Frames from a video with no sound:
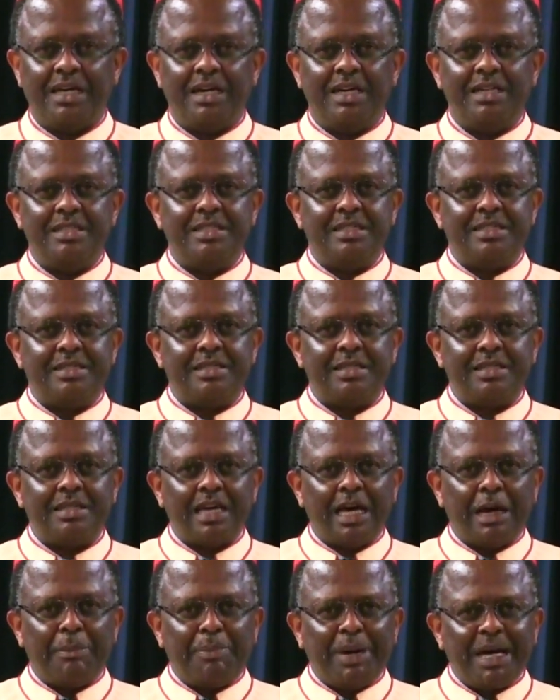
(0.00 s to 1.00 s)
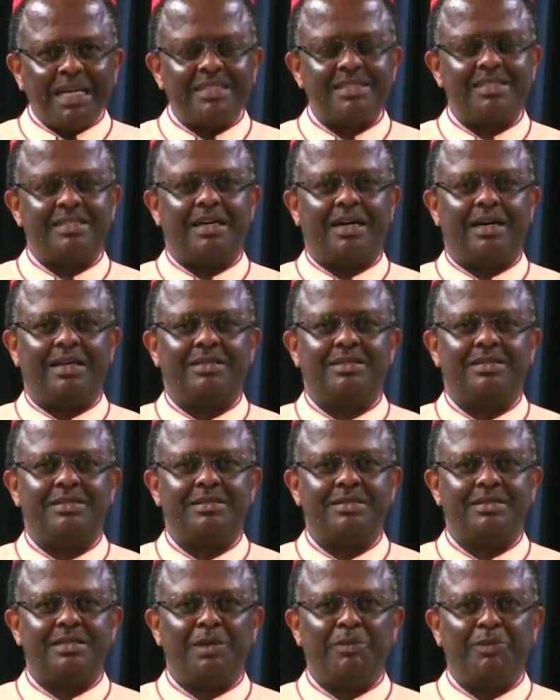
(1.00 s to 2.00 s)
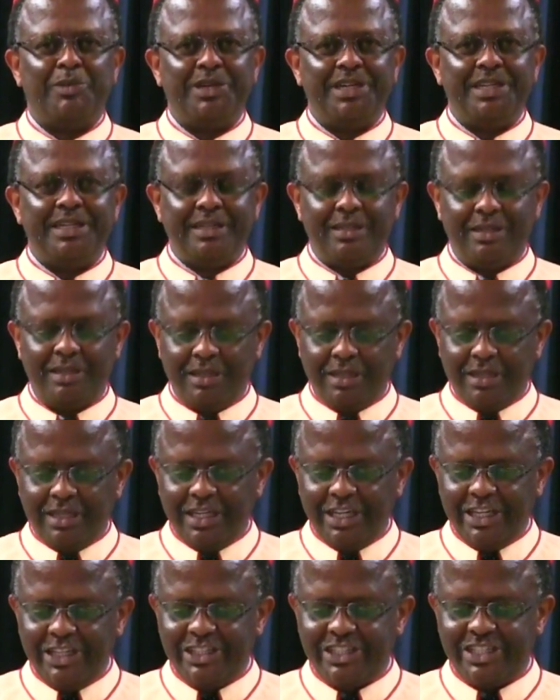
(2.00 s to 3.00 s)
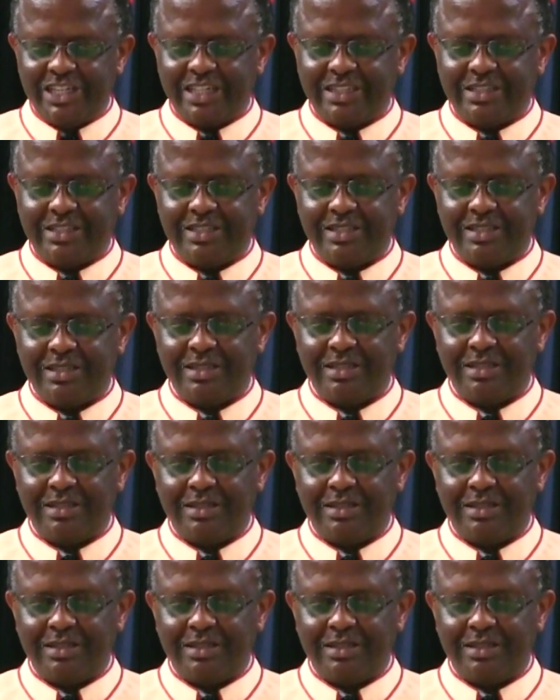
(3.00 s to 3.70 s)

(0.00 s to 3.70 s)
Is it a pastor, somebody in church,